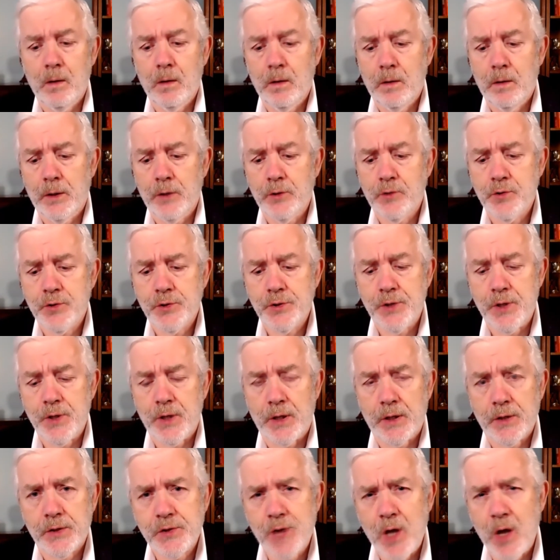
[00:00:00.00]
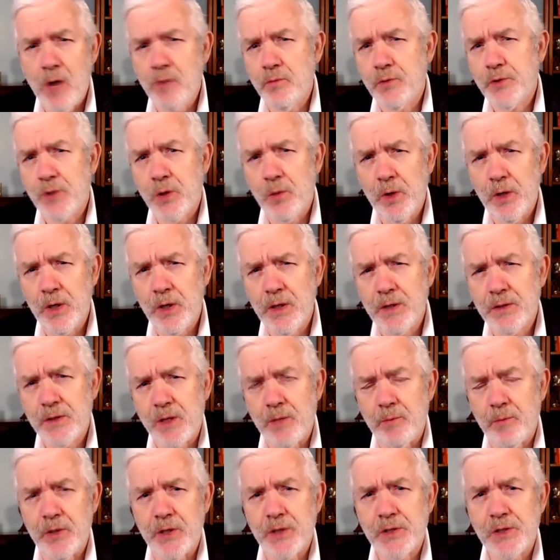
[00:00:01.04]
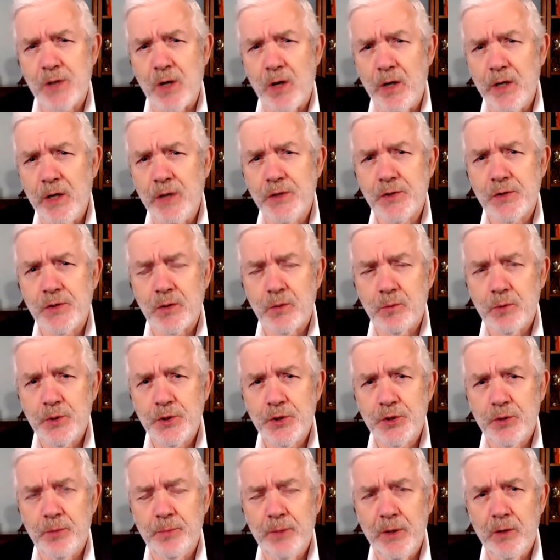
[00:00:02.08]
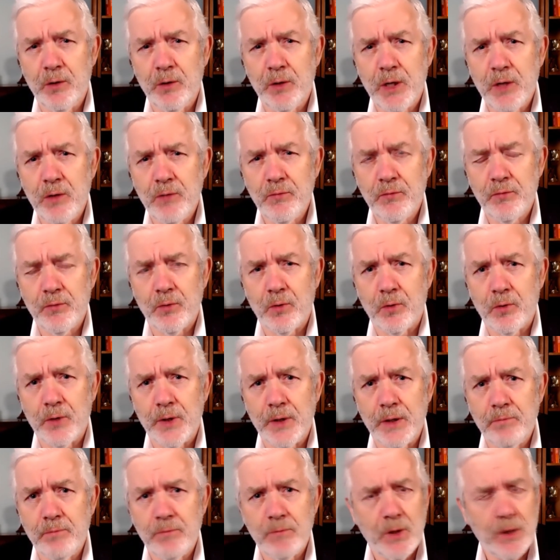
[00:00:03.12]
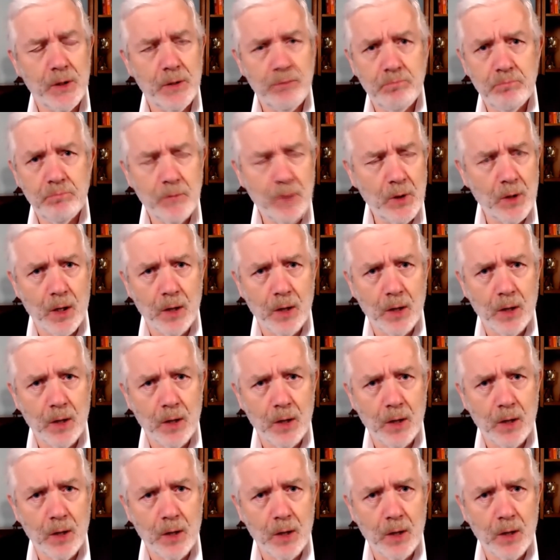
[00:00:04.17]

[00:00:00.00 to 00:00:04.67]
Interesting. So what are some of the signs that we should be looking for in